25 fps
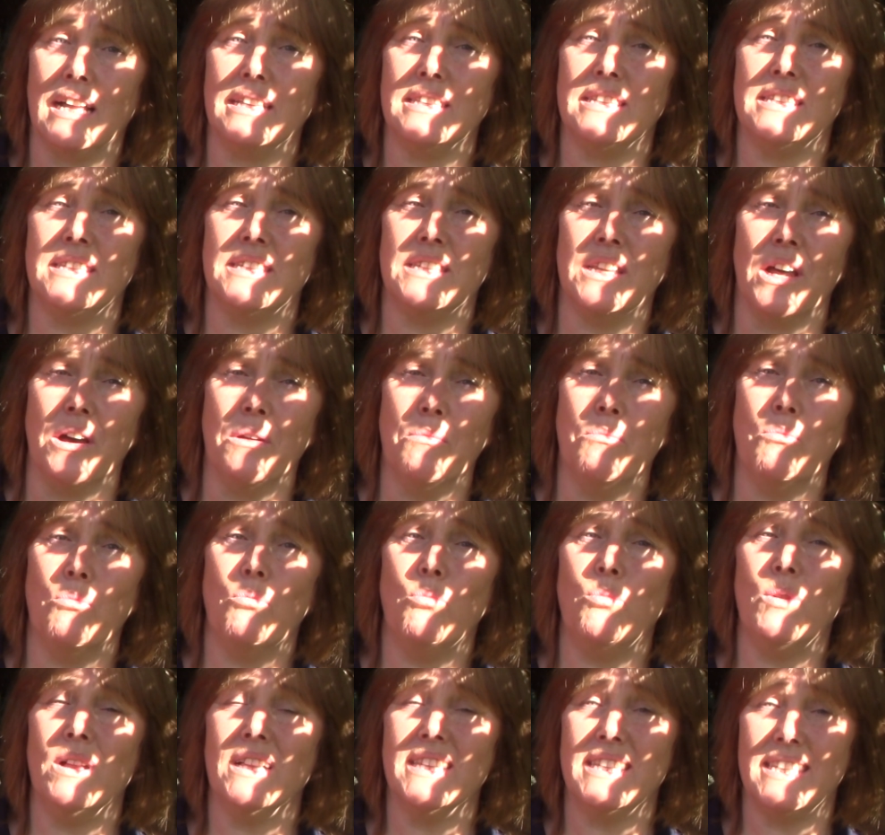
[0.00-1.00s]
and
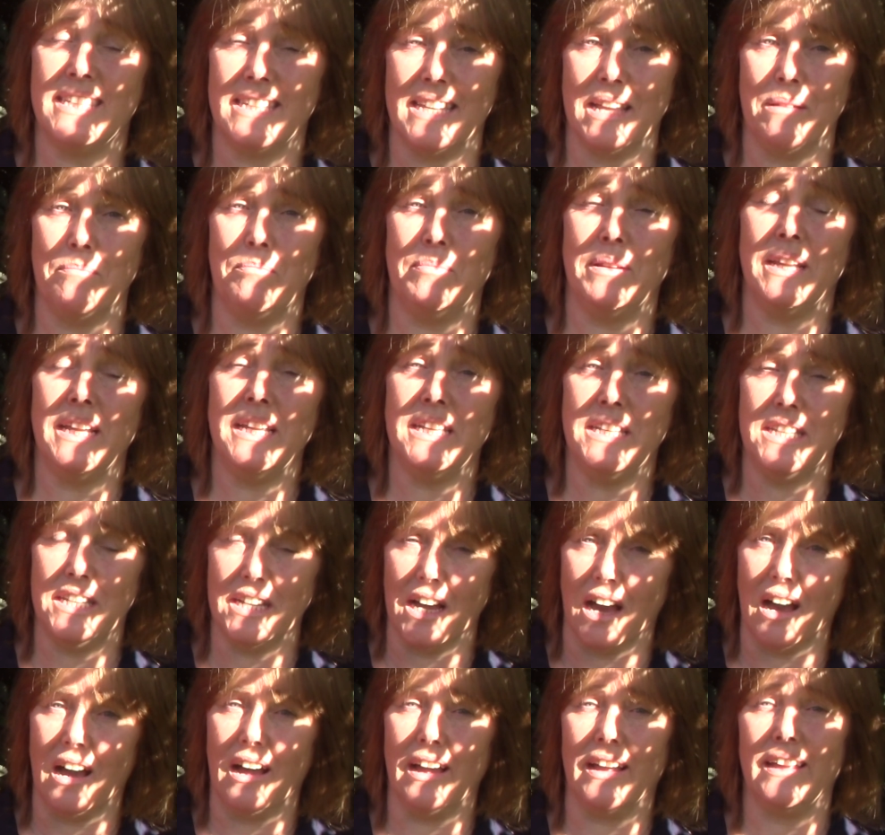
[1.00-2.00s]
some will simply
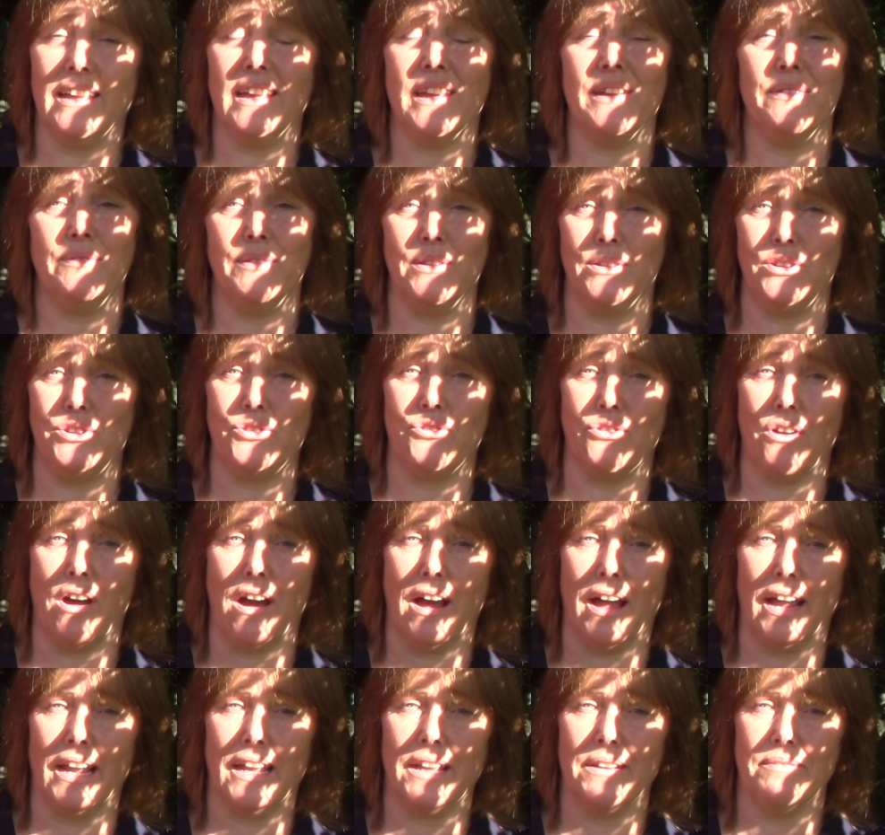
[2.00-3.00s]
die if you
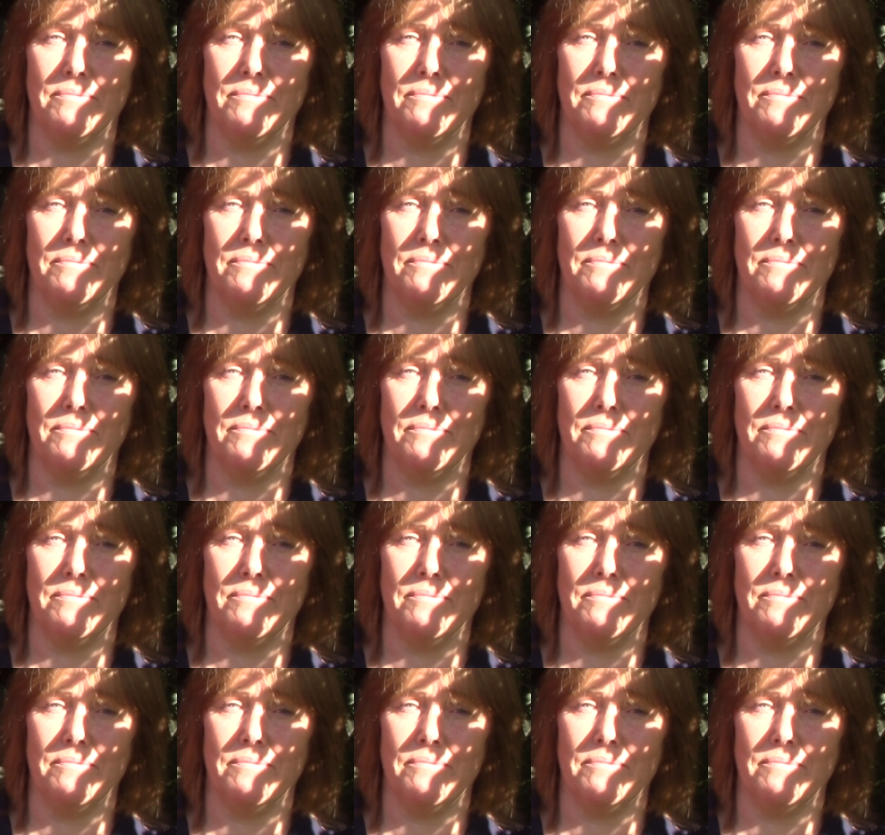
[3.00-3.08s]
try.